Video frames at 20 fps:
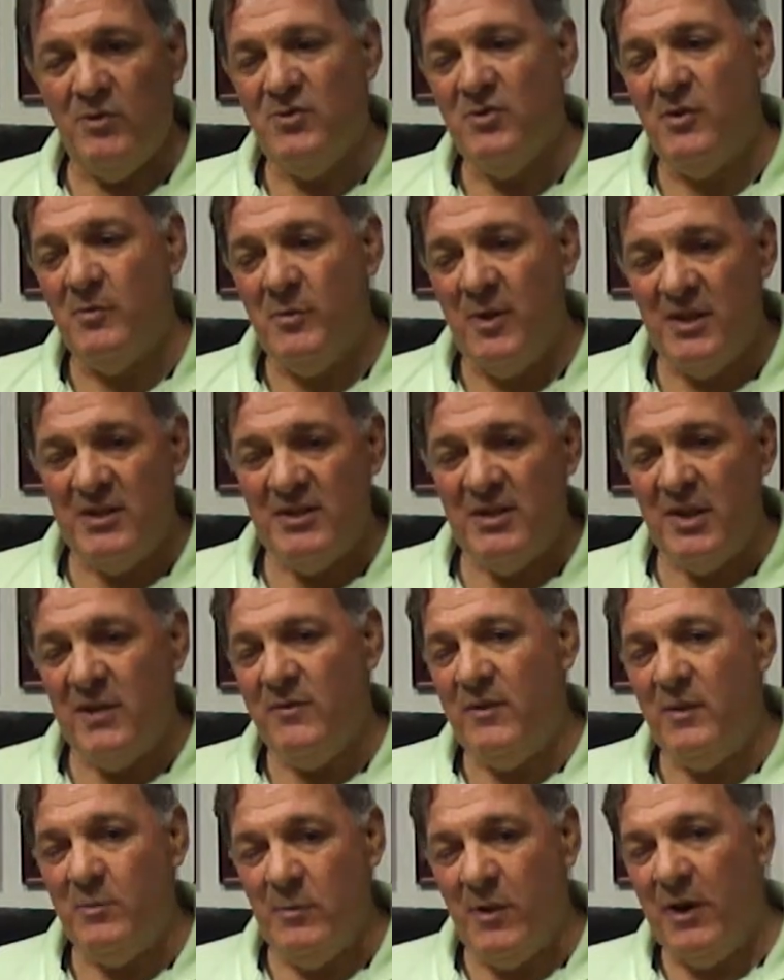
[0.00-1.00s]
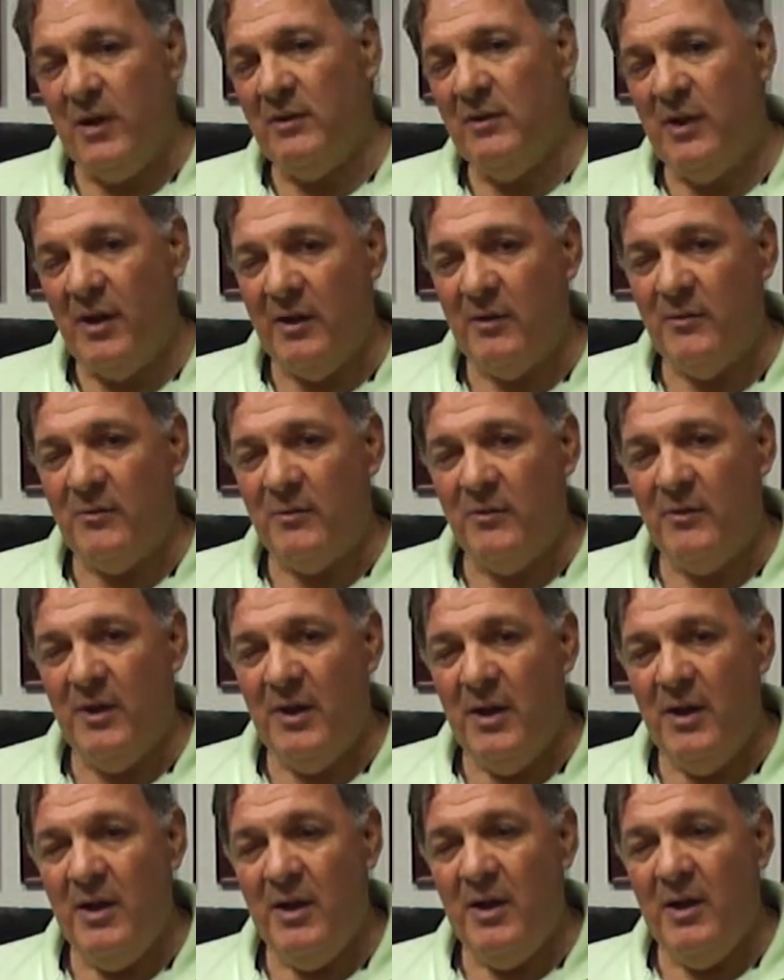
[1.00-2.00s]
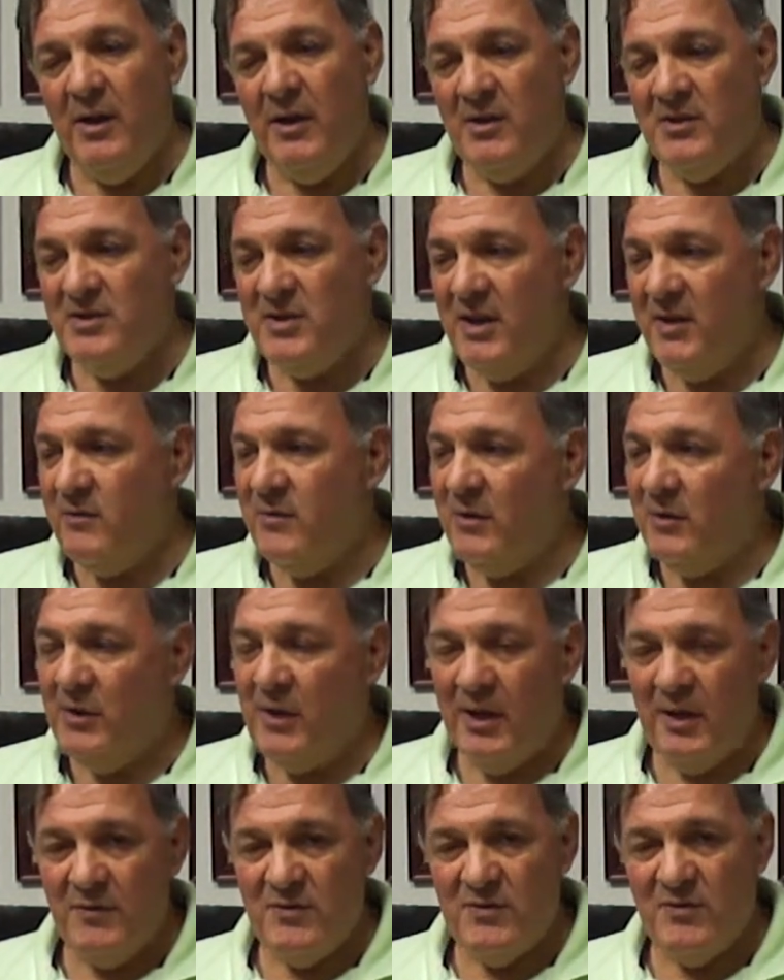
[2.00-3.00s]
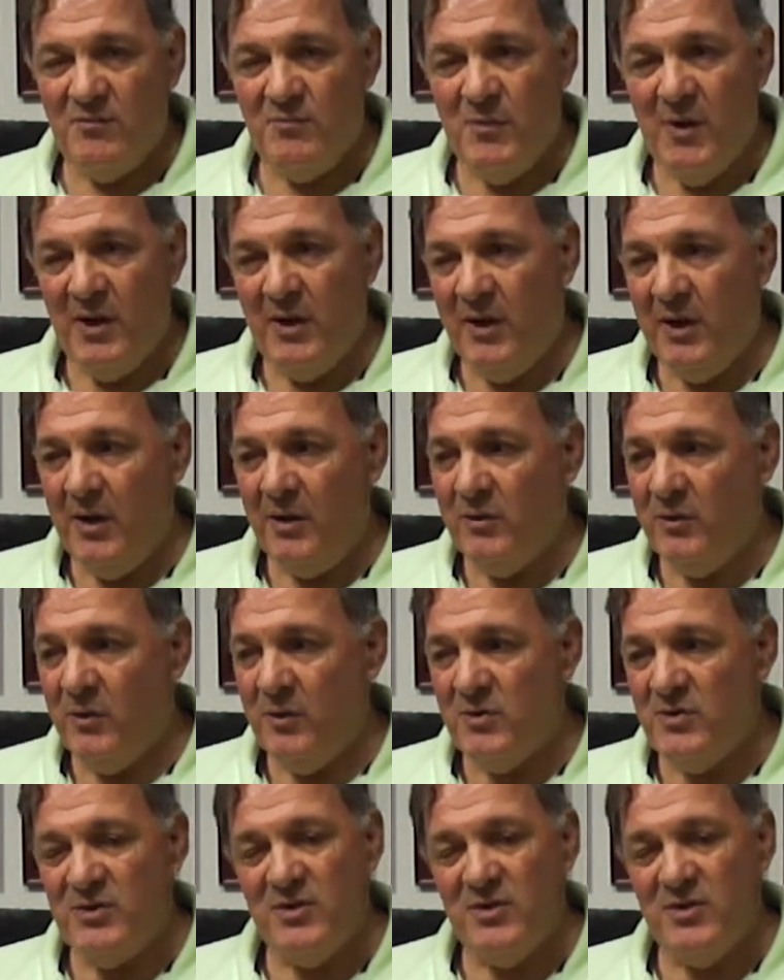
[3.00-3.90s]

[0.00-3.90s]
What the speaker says: So by saving my life, it saved the lives of many others.